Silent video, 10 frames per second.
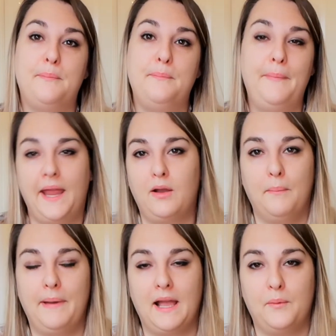makeup
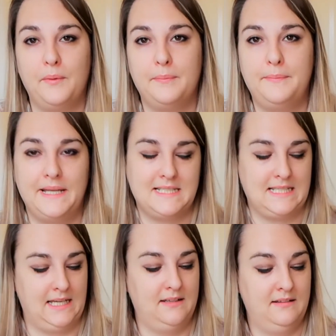bag with bits
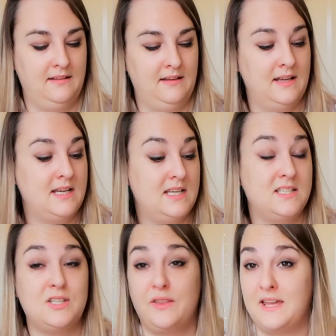in.
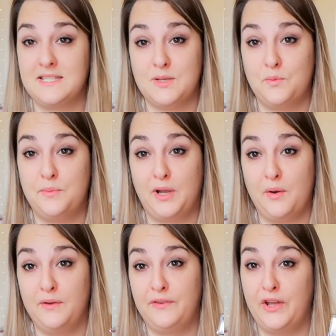So that's what we're
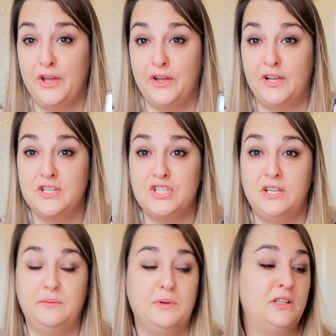going for her, because
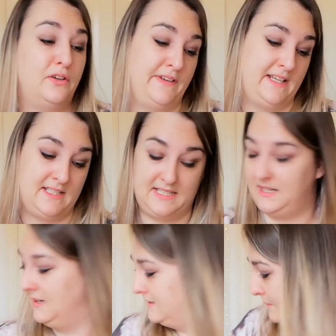she will love it.
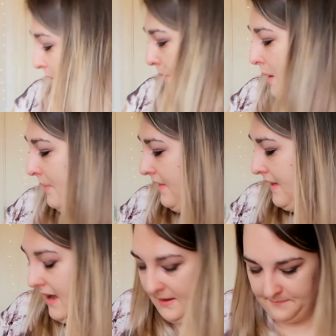So I'm going to pop that
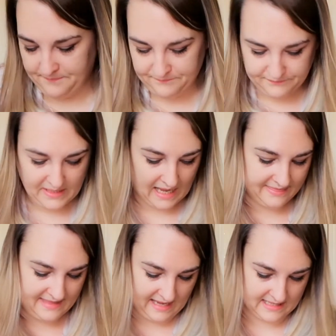there. And
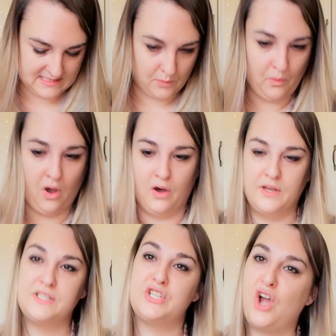that
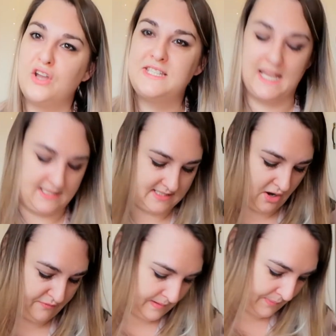was the contents
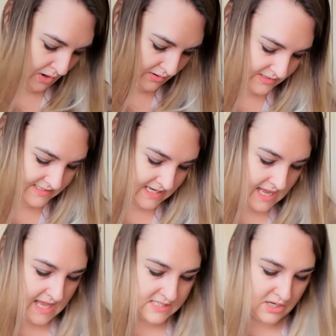of my box.
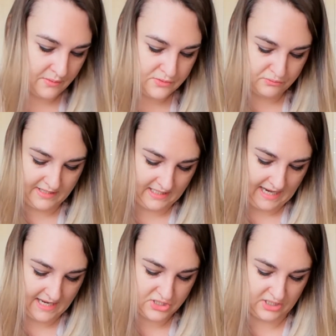So I was really
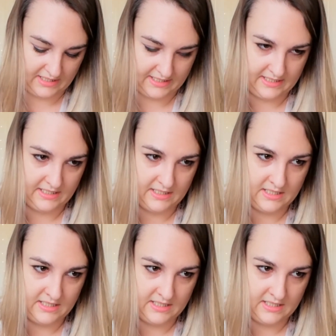actually